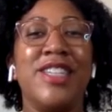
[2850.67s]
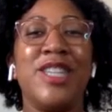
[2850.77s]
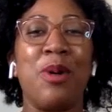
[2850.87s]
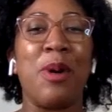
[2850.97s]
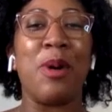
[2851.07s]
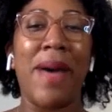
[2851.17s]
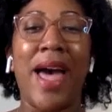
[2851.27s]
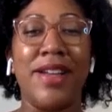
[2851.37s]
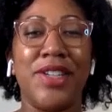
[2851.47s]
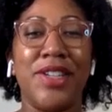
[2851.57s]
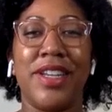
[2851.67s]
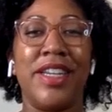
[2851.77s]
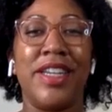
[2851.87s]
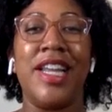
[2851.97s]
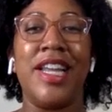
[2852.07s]
to
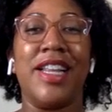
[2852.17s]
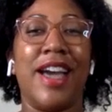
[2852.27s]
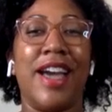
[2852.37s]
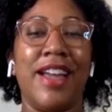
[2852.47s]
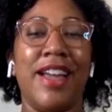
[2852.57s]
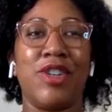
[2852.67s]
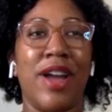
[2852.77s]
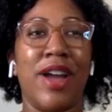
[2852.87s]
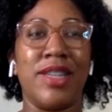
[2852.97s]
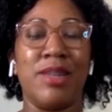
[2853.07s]
imagine like trying